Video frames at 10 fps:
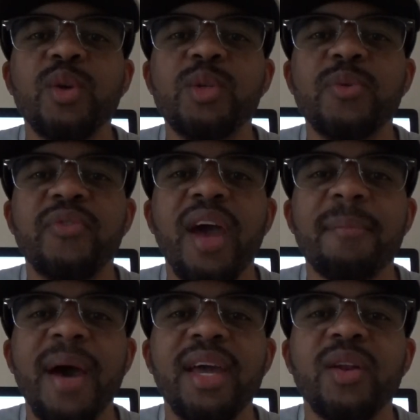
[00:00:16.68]
YouTube
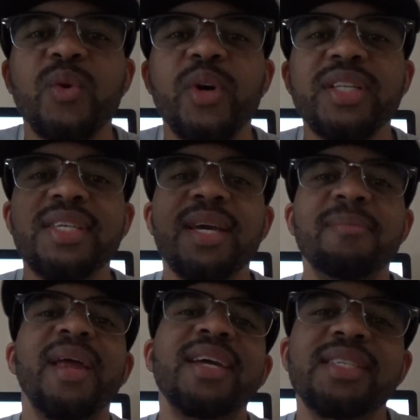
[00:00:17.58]
fam, how y'all doing?
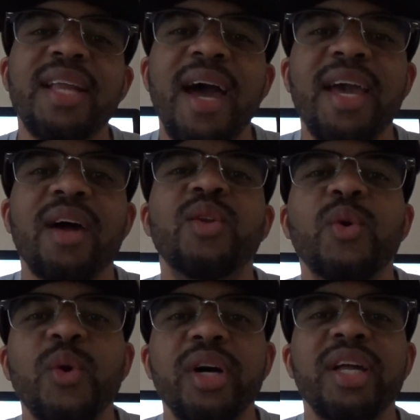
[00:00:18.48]
TM Nation, how y'all
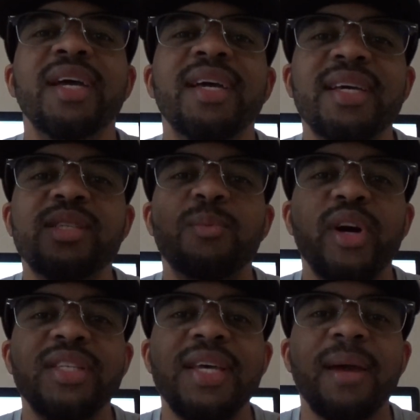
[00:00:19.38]
doing? It's your
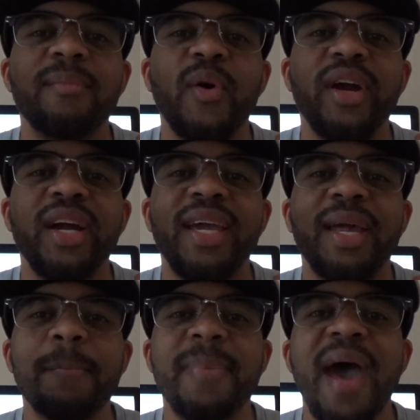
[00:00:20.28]
boy Tecmo here
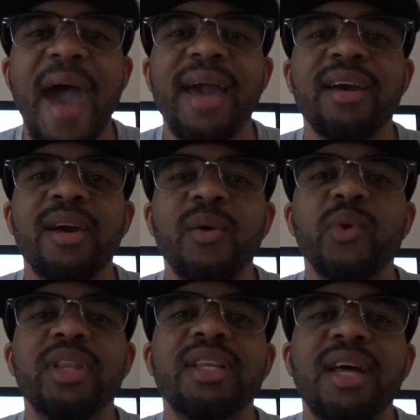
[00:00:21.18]
again, back
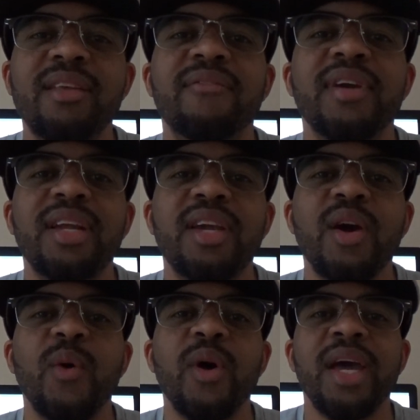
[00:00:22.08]
with another
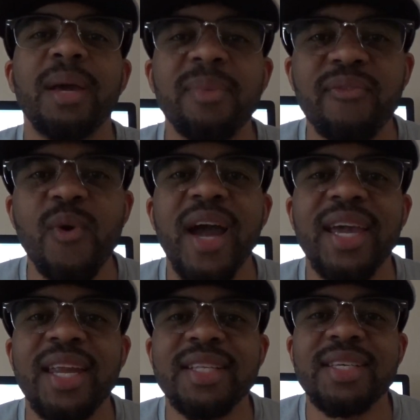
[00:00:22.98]
video. And before I
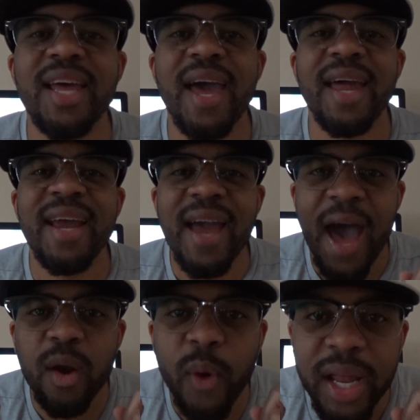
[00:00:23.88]
get into that,
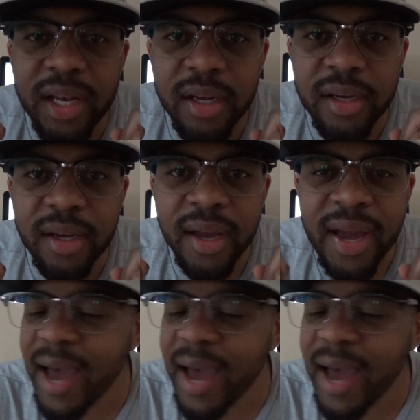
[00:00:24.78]
how do I look?